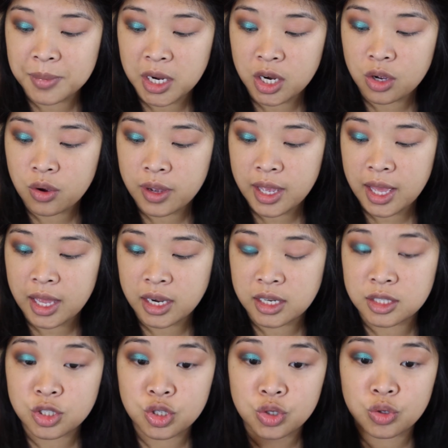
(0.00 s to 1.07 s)
gonna go ahead
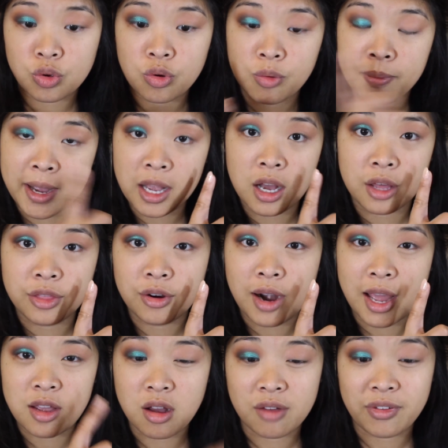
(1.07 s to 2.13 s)
and do my other
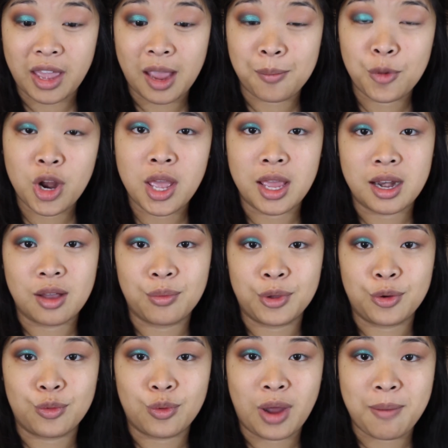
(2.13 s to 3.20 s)
eye off camera, and I'll
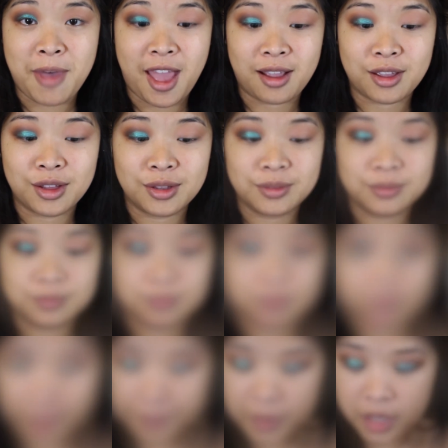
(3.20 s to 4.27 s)
be right back.
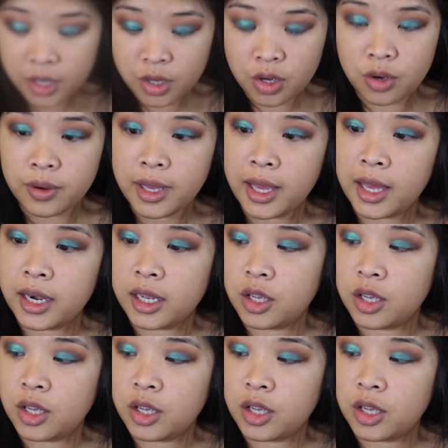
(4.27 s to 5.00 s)
I'm gonna go ahead